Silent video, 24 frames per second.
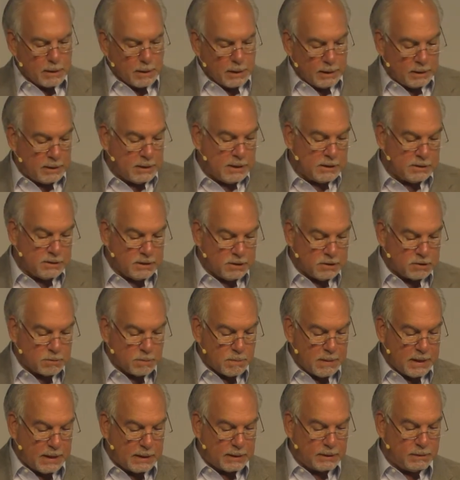And then these
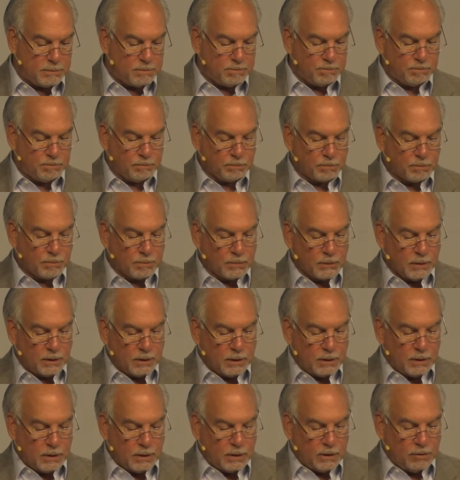men
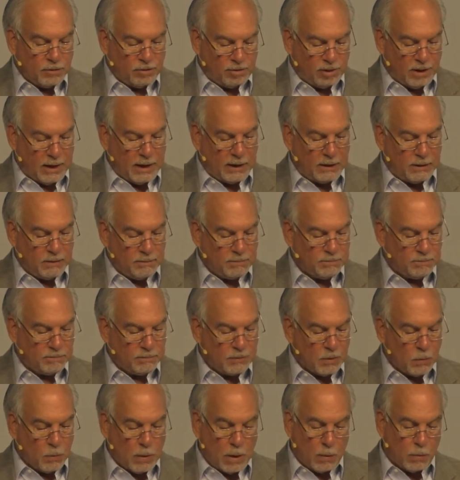said,
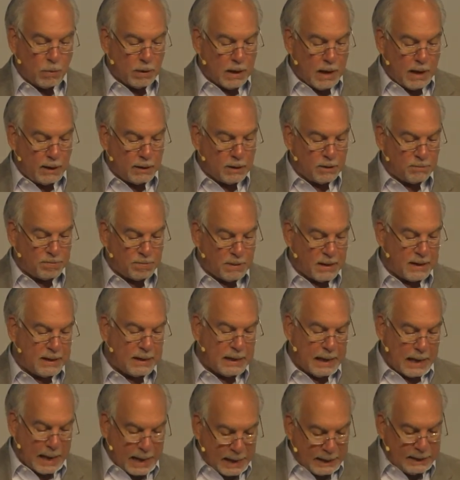well, we're not going to find
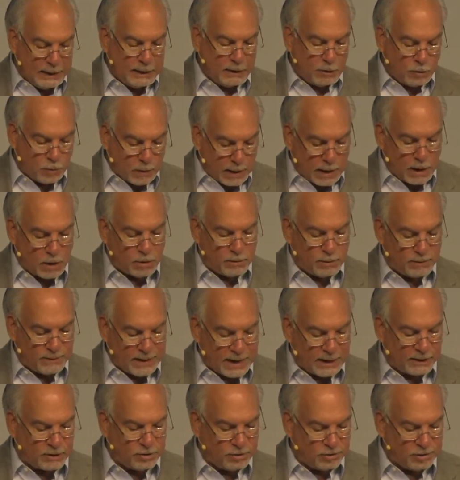any ground of
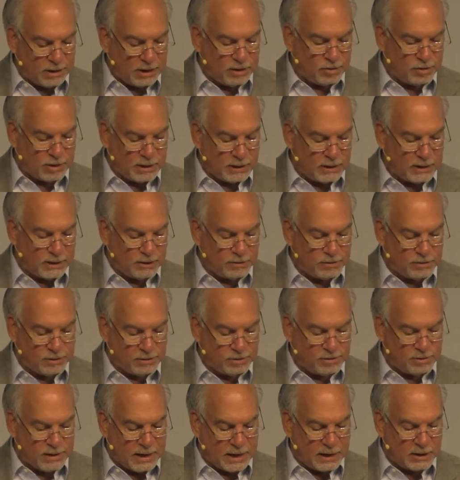accusation against
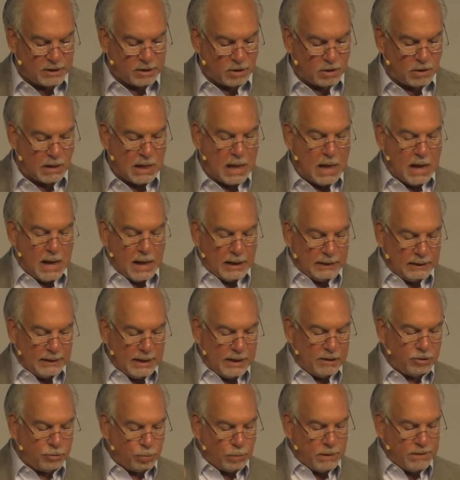this Daniel
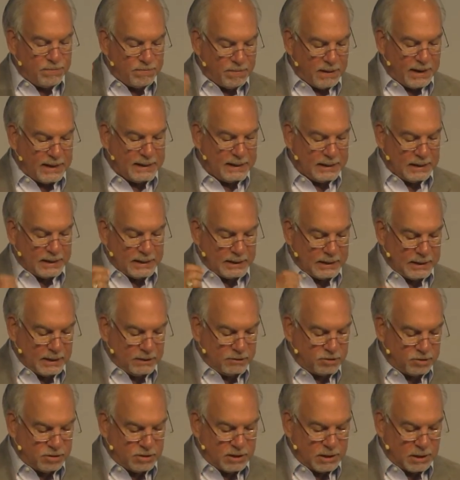unless we find it
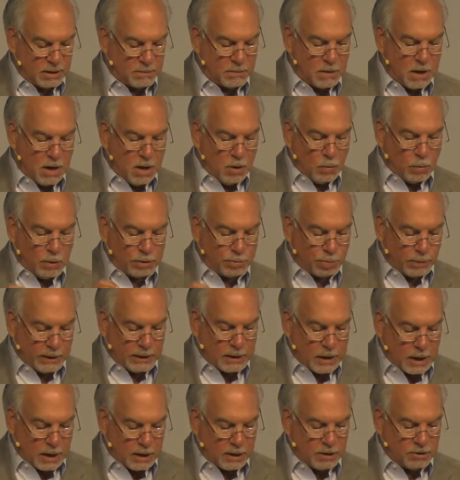against him with
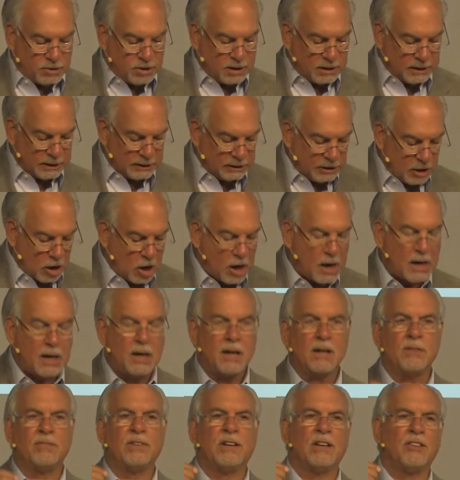regard to the law
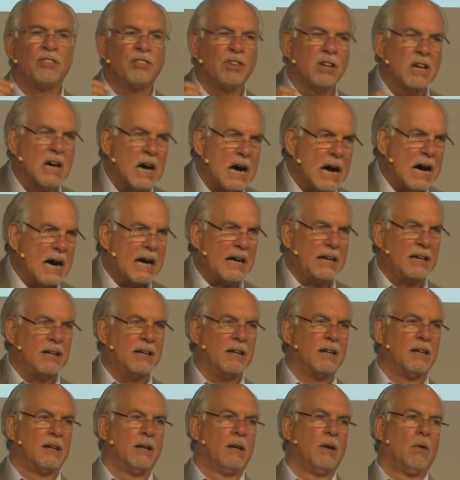of his God.
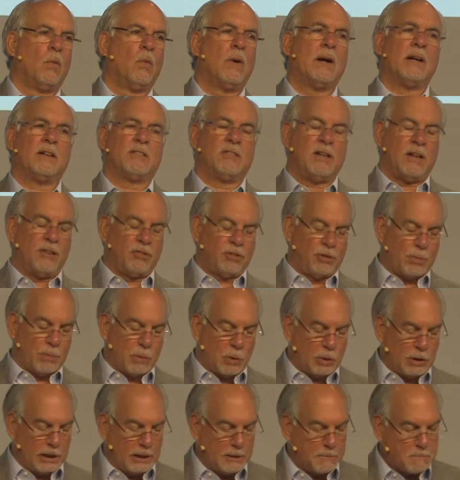What a
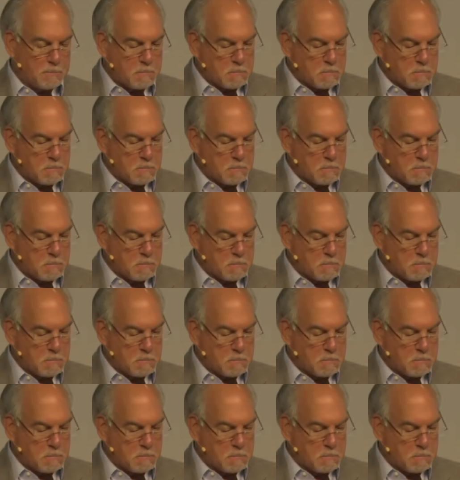testimony.